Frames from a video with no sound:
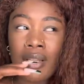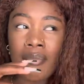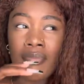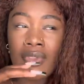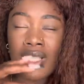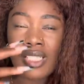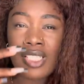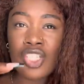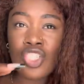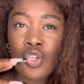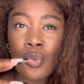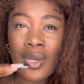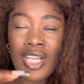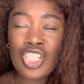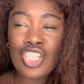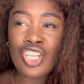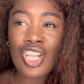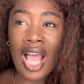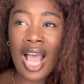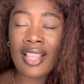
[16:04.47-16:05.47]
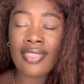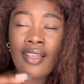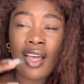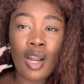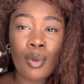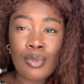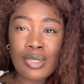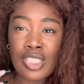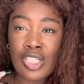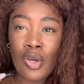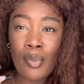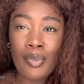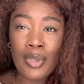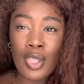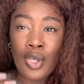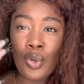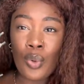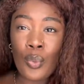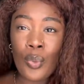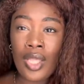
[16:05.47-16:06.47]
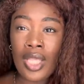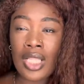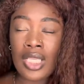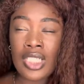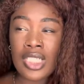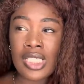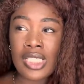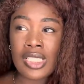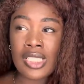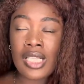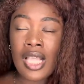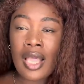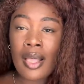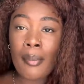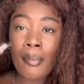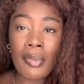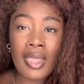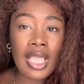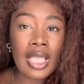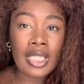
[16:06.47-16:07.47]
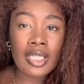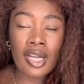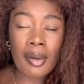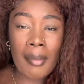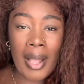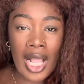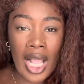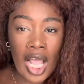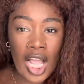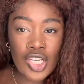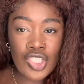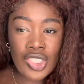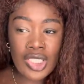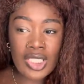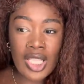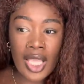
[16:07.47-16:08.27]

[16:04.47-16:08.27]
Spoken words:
the situation. I thought it was going to be a quick, just me clearing my conscience.